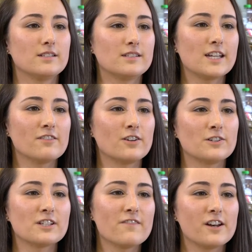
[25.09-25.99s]
St.
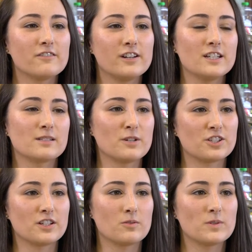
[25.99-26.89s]
Rosa Venerini's
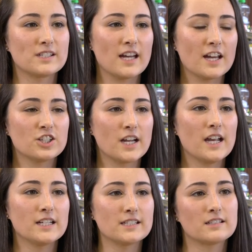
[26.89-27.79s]
mission was to
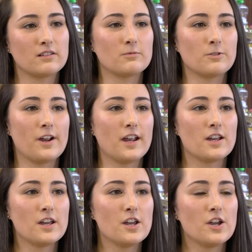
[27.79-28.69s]
educate is to liberate.
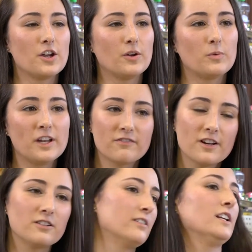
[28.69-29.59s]
We at
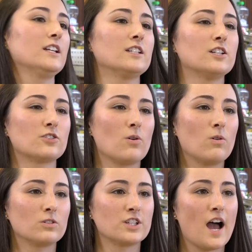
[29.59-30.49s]
Venerini teach the
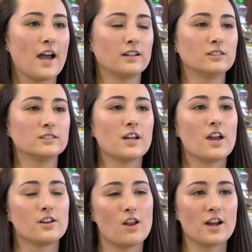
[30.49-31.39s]
whole child,
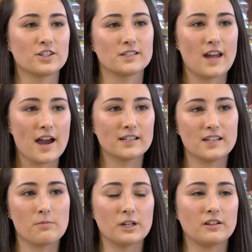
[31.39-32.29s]
not just
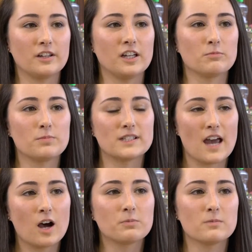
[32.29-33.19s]
academically, but to
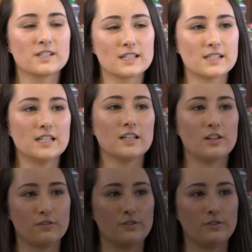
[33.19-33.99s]
help them succeed in their